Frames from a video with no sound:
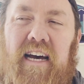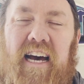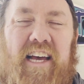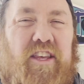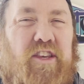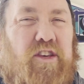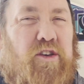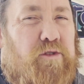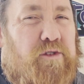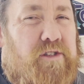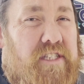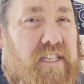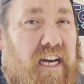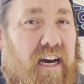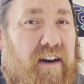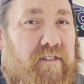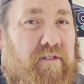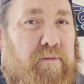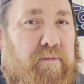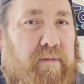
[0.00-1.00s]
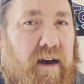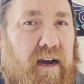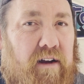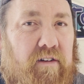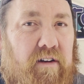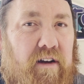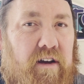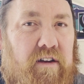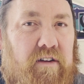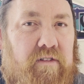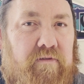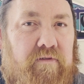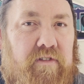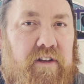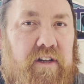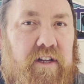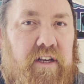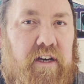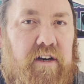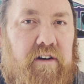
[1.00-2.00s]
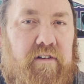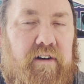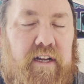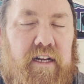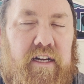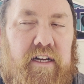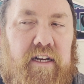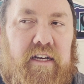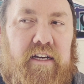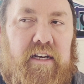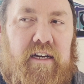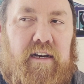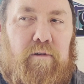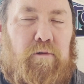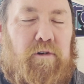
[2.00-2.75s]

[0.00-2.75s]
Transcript: I used to have a background in video editing.